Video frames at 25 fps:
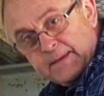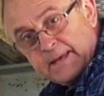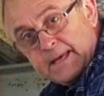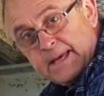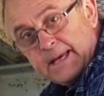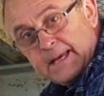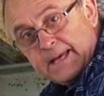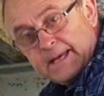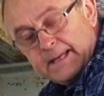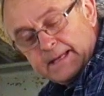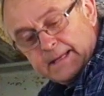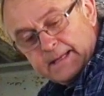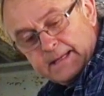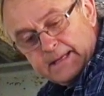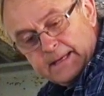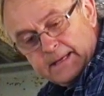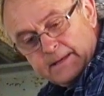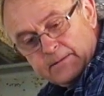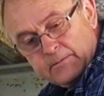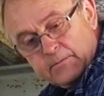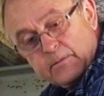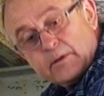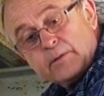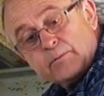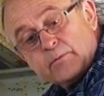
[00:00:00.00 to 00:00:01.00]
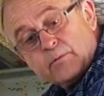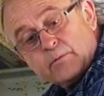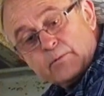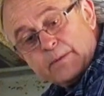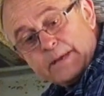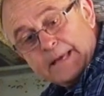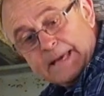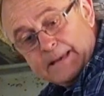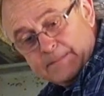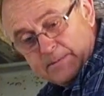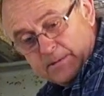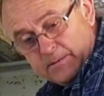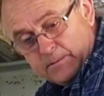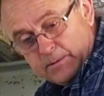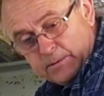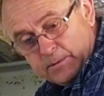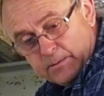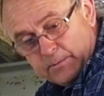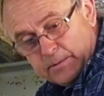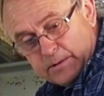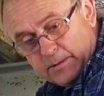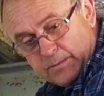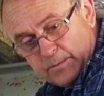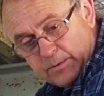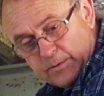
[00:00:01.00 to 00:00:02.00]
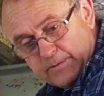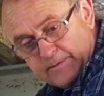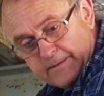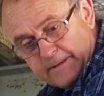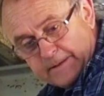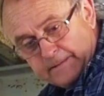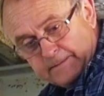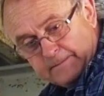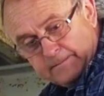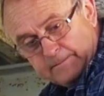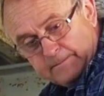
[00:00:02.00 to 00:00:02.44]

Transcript: And then we will be happy with the weatherproofing.